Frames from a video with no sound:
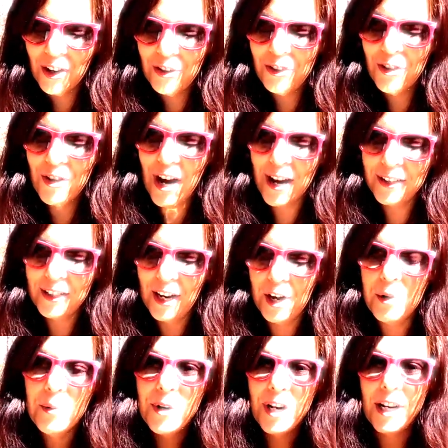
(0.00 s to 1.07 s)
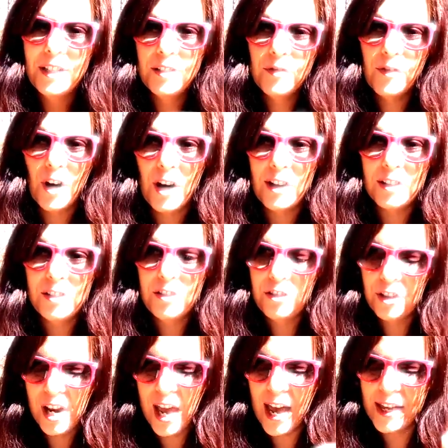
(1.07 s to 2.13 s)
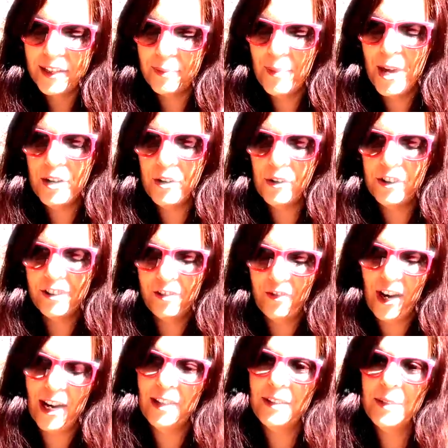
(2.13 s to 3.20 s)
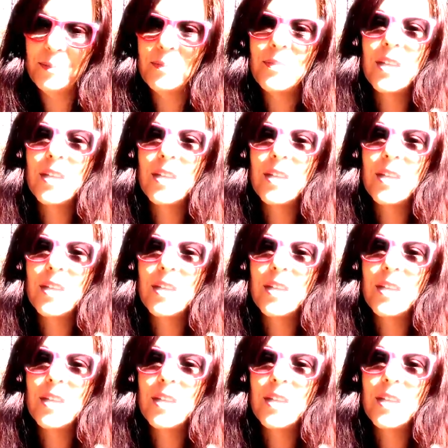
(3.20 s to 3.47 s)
Do not take what I divulge as medical advice.